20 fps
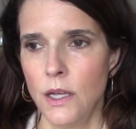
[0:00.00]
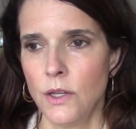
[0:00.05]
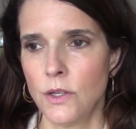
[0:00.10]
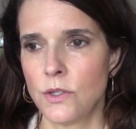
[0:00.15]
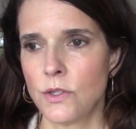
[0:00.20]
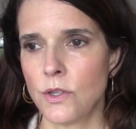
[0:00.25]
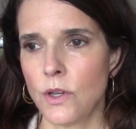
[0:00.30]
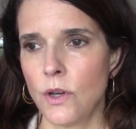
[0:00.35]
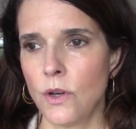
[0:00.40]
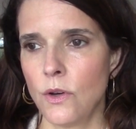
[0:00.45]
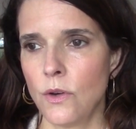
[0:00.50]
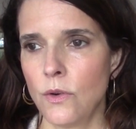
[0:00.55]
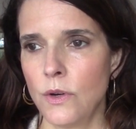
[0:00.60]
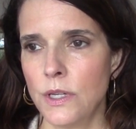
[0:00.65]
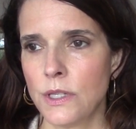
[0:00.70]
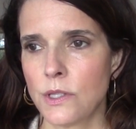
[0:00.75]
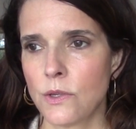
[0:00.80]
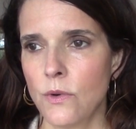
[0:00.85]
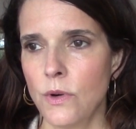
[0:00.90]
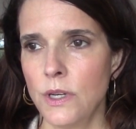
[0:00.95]
So
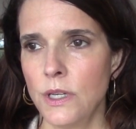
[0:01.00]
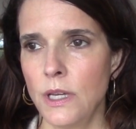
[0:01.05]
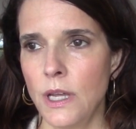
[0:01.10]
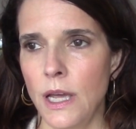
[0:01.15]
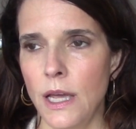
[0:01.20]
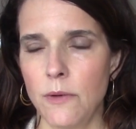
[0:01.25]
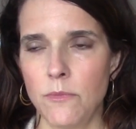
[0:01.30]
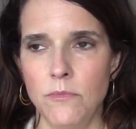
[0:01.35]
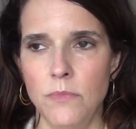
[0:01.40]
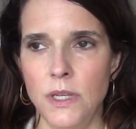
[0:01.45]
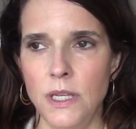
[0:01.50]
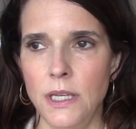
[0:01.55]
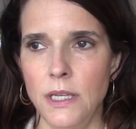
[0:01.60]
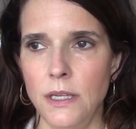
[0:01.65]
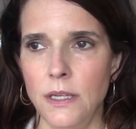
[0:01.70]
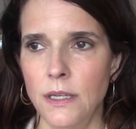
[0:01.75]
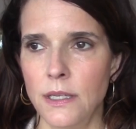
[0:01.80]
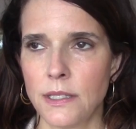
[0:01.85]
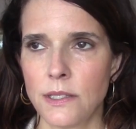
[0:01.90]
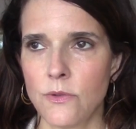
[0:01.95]
it's going to
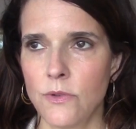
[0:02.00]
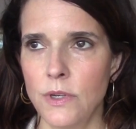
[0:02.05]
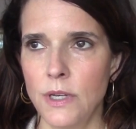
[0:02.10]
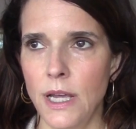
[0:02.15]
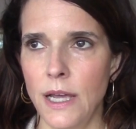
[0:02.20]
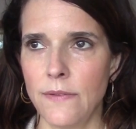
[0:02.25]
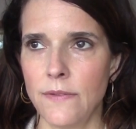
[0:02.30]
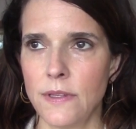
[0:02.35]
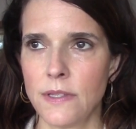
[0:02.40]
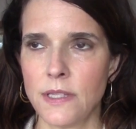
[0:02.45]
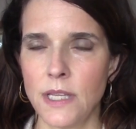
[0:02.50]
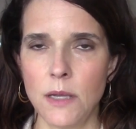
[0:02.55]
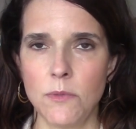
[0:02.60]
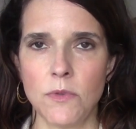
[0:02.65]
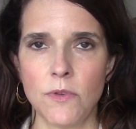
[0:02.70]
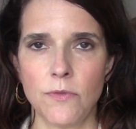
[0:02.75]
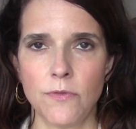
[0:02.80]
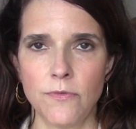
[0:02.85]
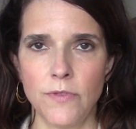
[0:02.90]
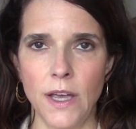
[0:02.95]
be, it's going to have the same
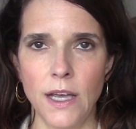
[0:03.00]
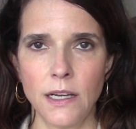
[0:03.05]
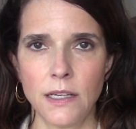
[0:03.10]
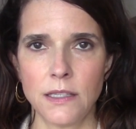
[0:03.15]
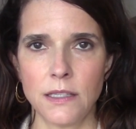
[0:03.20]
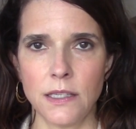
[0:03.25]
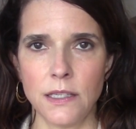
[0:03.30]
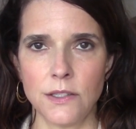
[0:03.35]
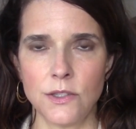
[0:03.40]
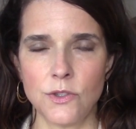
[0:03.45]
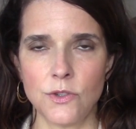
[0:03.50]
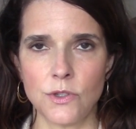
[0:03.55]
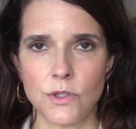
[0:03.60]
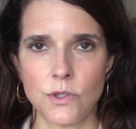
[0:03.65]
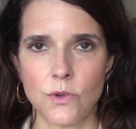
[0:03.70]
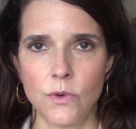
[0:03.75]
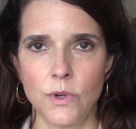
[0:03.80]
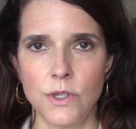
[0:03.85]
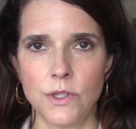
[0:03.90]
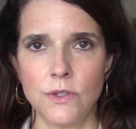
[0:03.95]
effect. It's
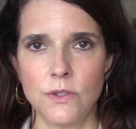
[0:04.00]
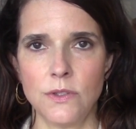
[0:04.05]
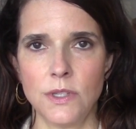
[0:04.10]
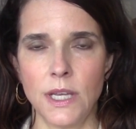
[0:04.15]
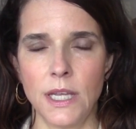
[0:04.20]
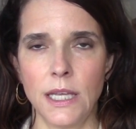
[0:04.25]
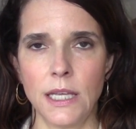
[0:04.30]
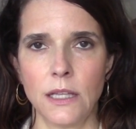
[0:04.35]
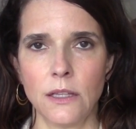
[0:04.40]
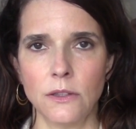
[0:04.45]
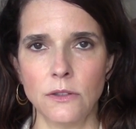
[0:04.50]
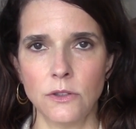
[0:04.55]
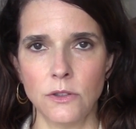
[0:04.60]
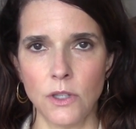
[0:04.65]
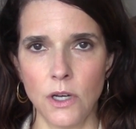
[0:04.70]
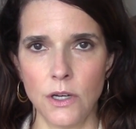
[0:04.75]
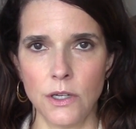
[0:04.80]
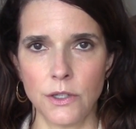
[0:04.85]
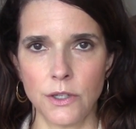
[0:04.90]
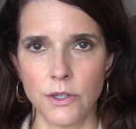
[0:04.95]
just going to take
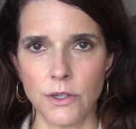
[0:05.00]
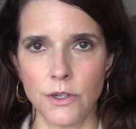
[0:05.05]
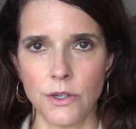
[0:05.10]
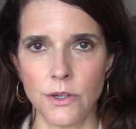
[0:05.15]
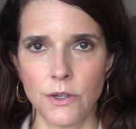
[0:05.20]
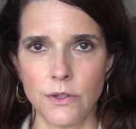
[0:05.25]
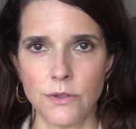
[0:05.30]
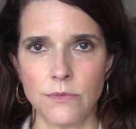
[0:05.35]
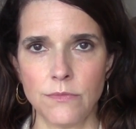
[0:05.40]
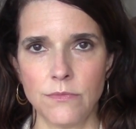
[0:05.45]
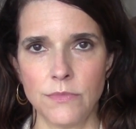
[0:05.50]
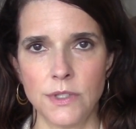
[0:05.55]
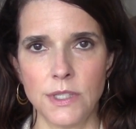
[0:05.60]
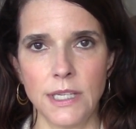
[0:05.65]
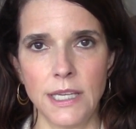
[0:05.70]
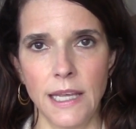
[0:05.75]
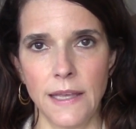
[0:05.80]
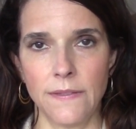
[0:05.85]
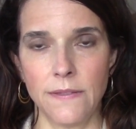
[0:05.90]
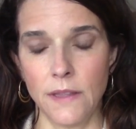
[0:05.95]
longer to
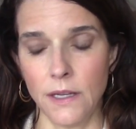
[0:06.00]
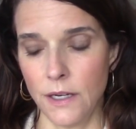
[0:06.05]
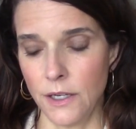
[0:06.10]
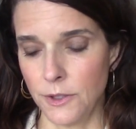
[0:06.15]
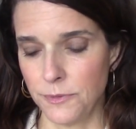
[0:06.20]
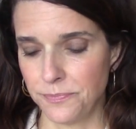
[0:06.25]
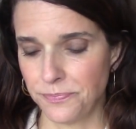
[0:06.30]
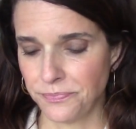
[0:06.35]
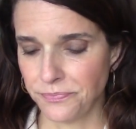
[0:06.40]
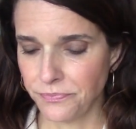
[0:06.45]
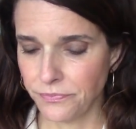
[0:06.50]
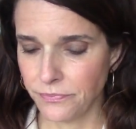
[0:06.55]
get there.